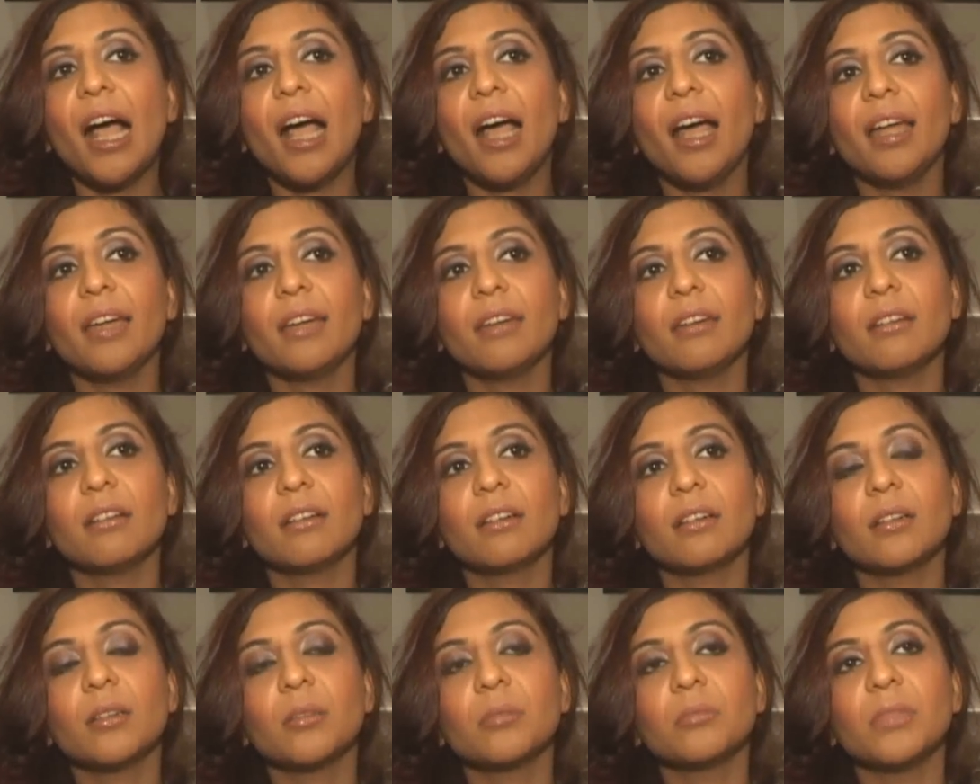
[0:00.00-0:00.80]
and
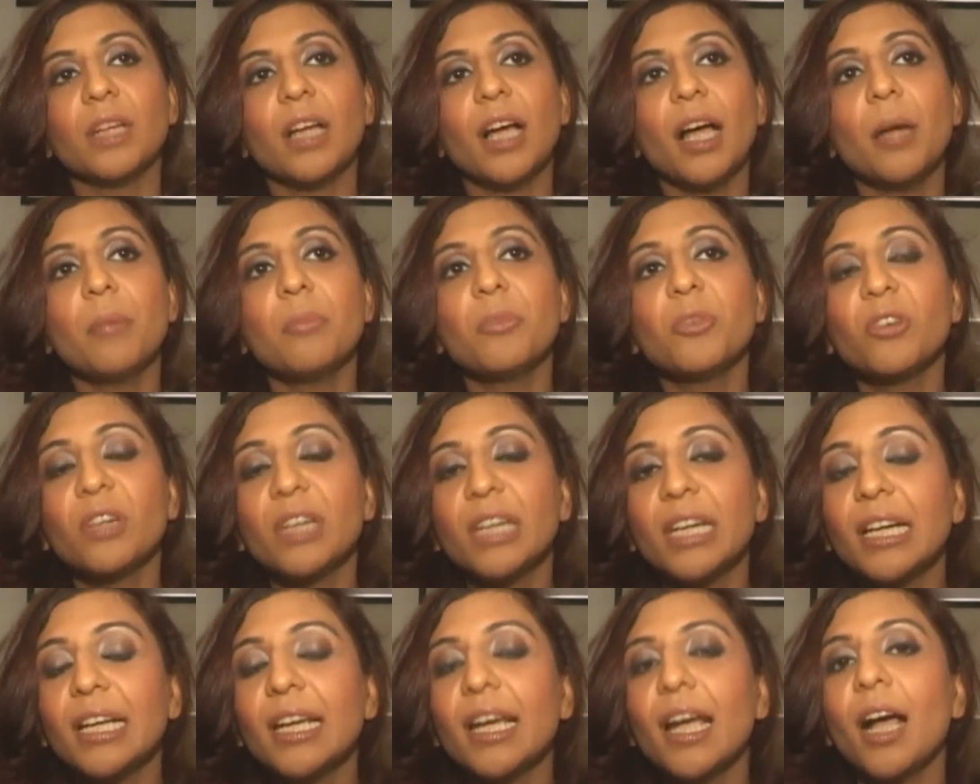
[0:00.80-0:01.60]
uh, I'm
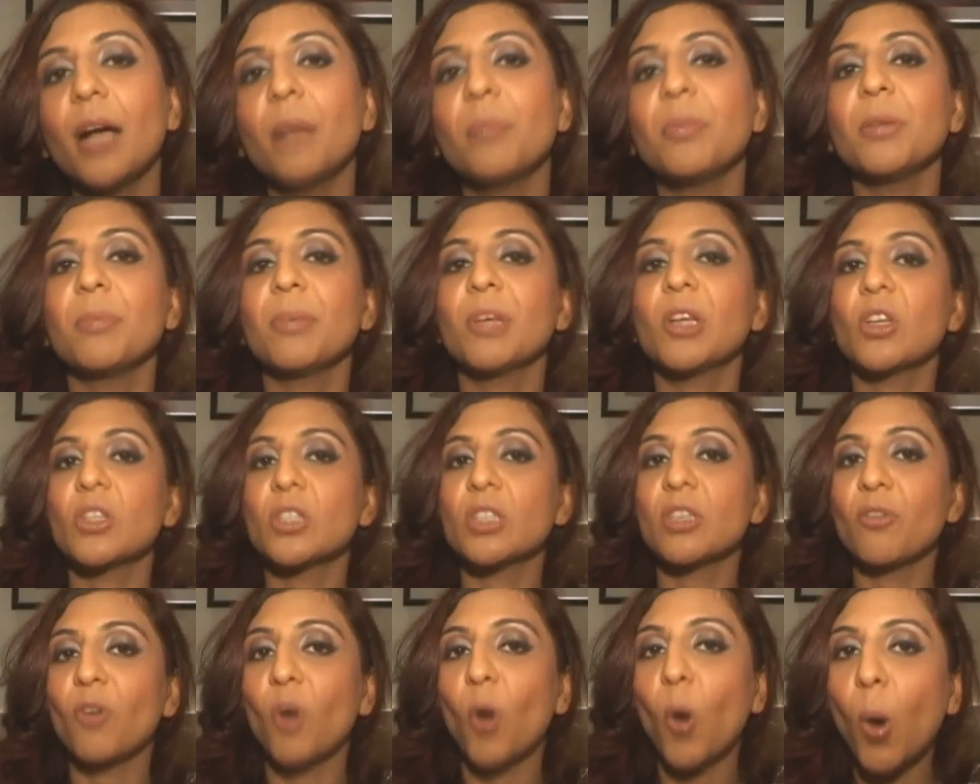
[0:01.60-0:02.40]
really happy
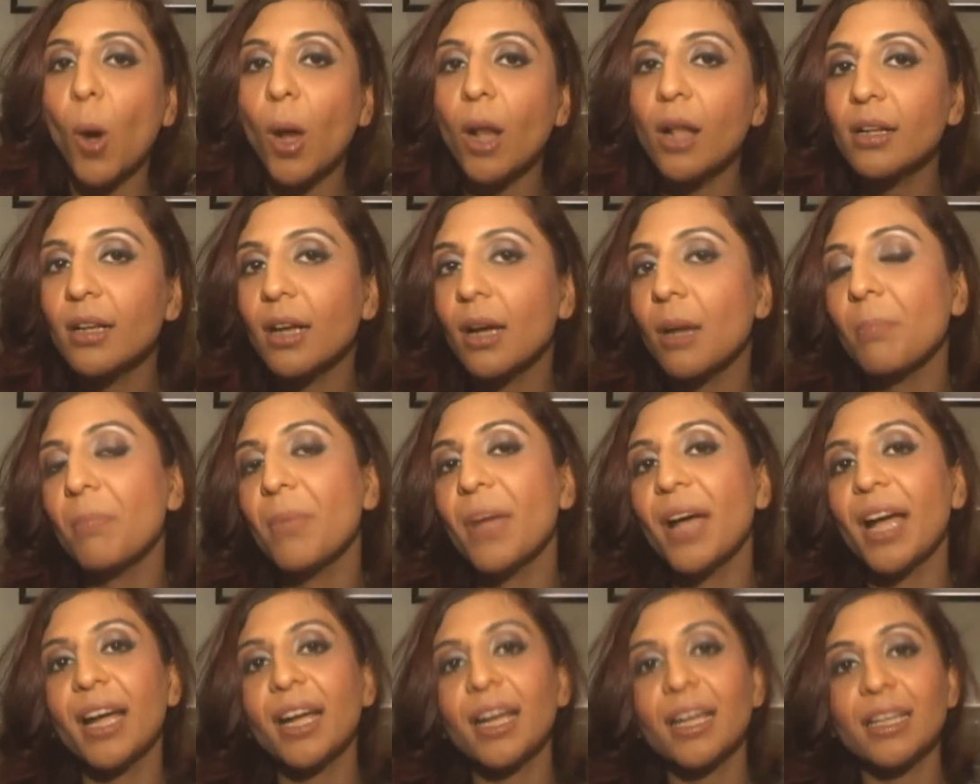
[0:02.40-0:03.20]
because they've all come
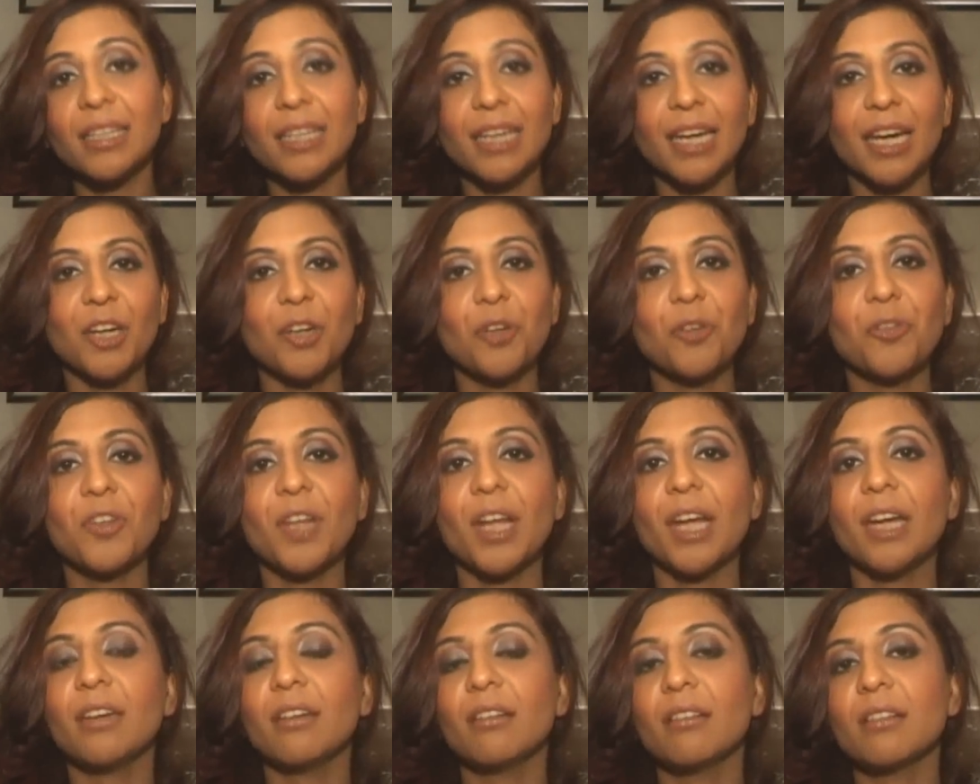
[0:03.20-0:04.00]
back at the end of
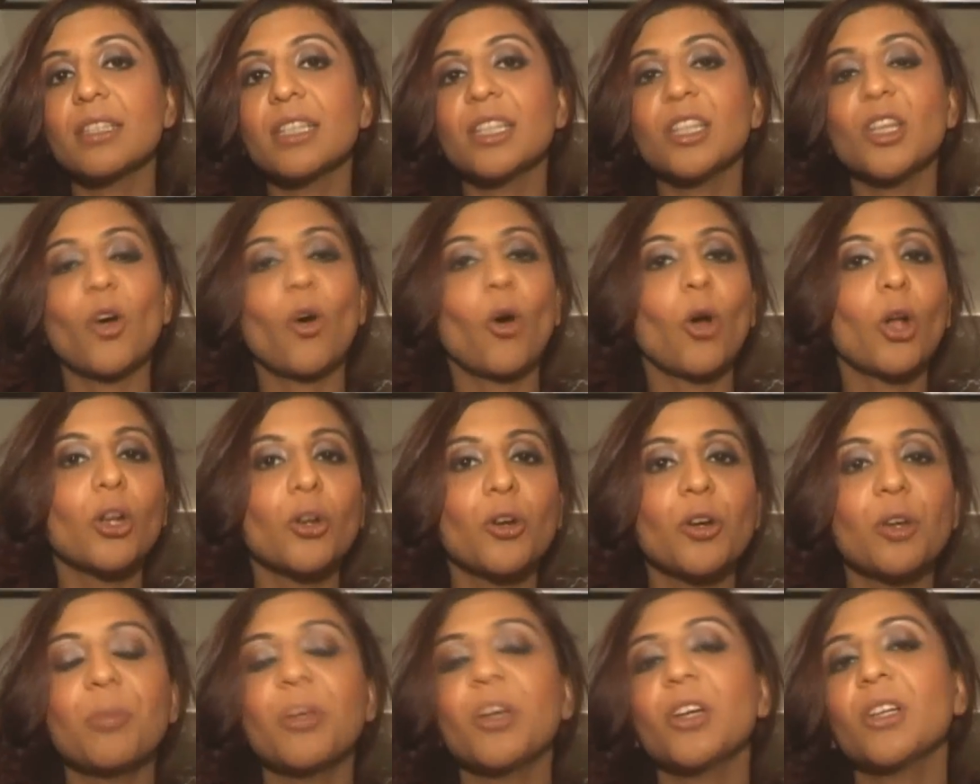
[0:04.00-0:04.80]
10 years and they're all
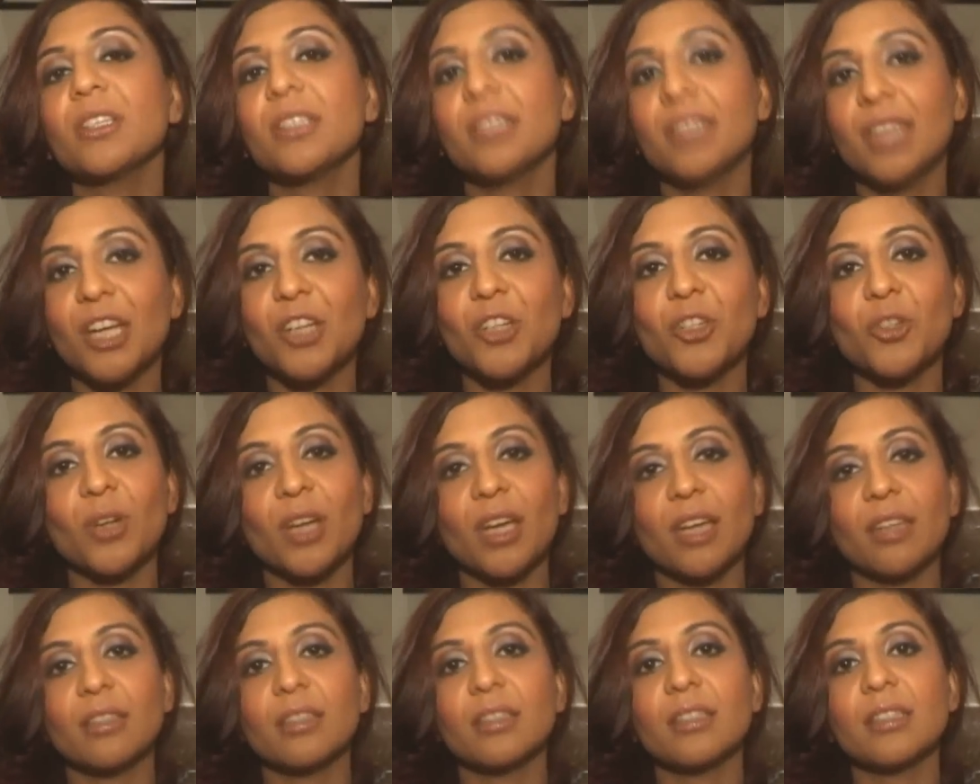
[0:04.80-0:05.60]
going to be on stage
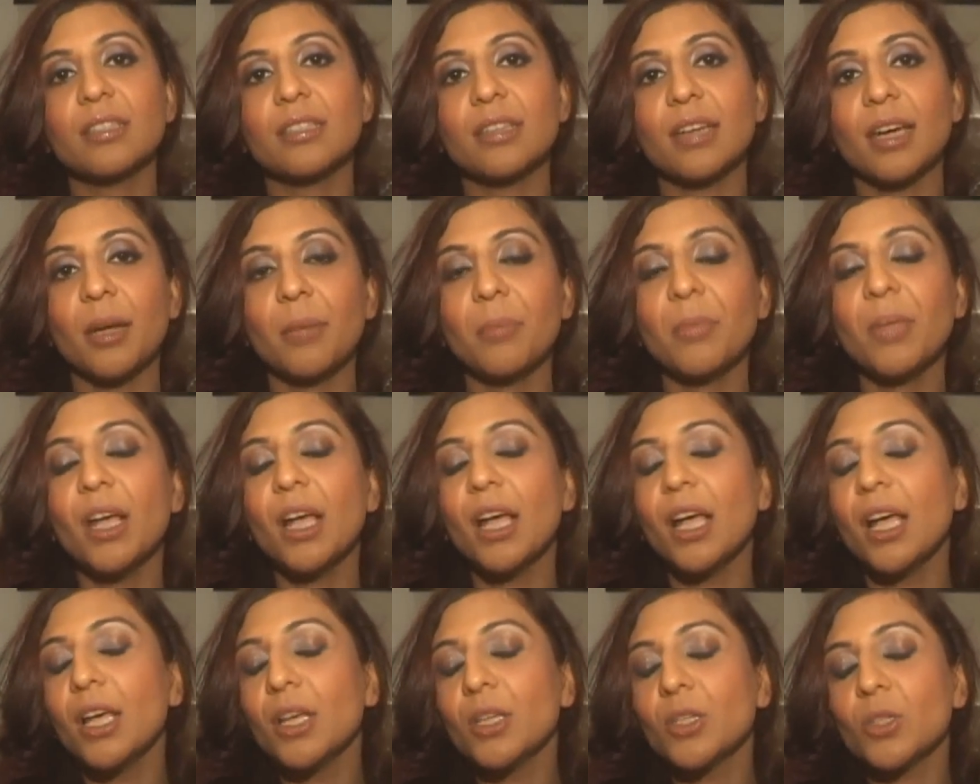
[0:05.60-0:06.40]
together this time
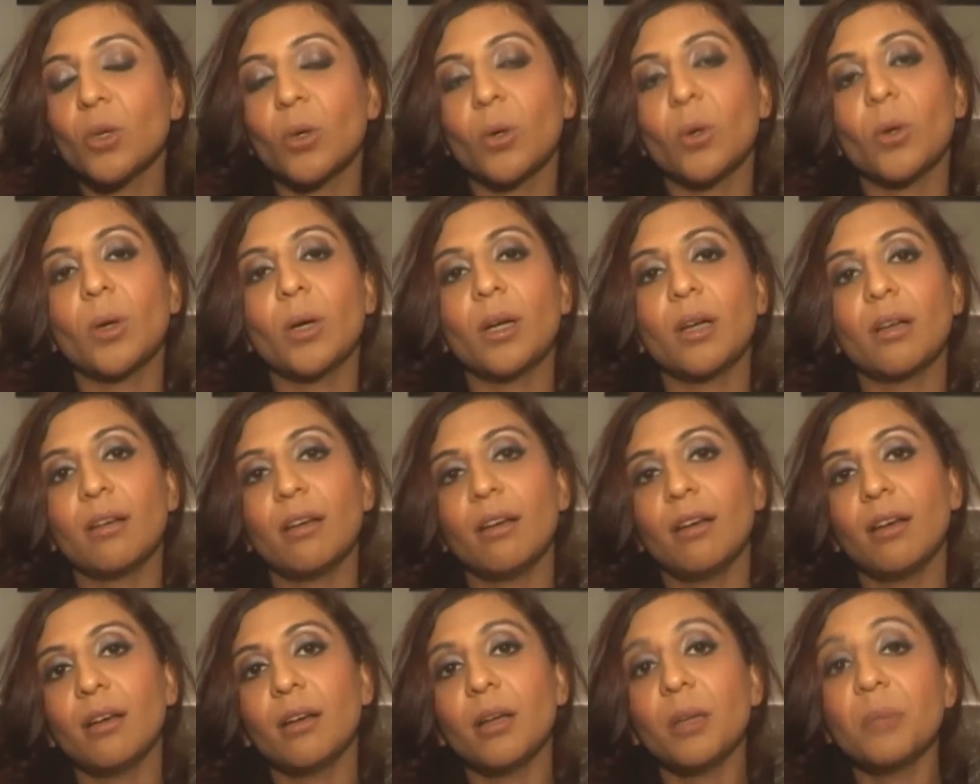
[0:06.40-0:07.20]
so
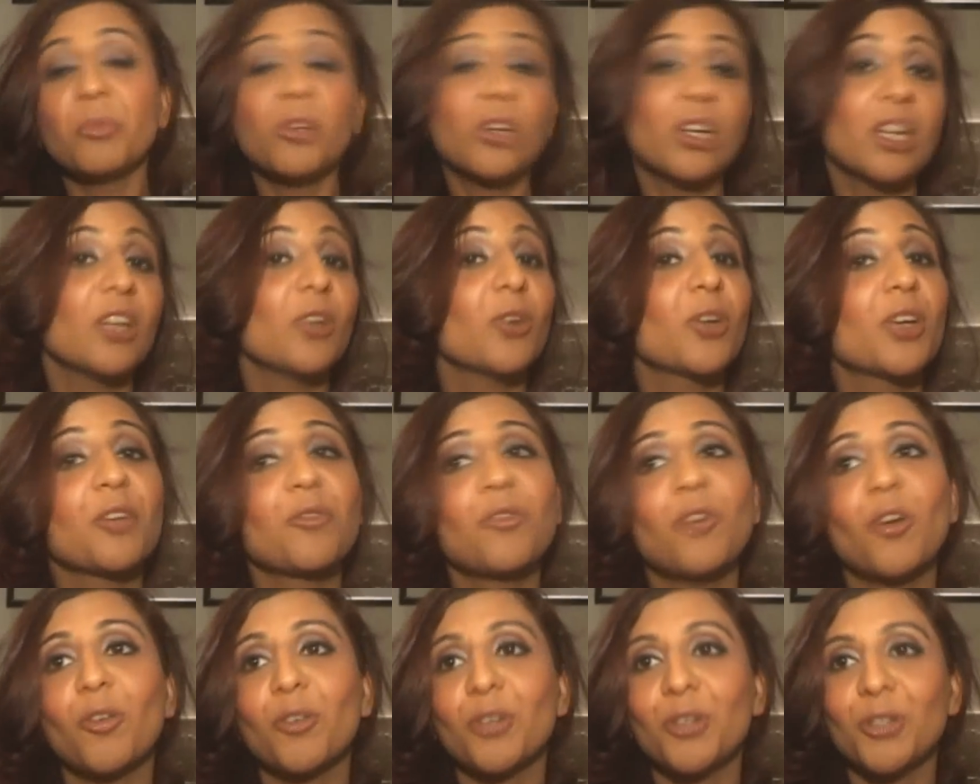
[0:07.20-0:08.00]
uh, I'm really
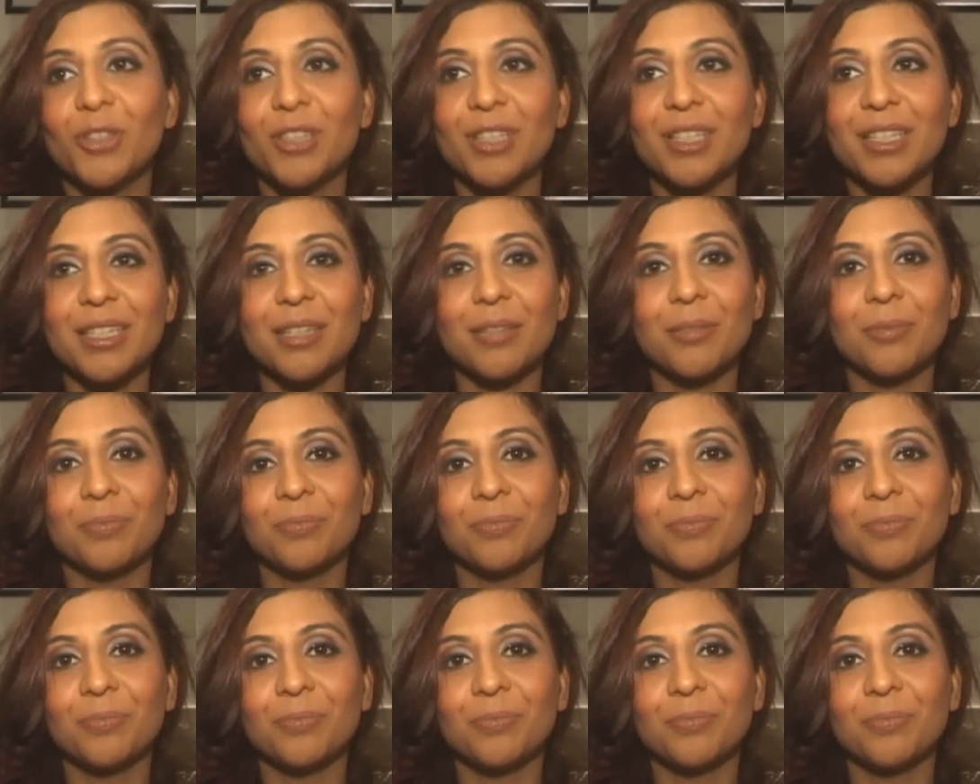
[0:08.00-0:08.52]
looking forward to this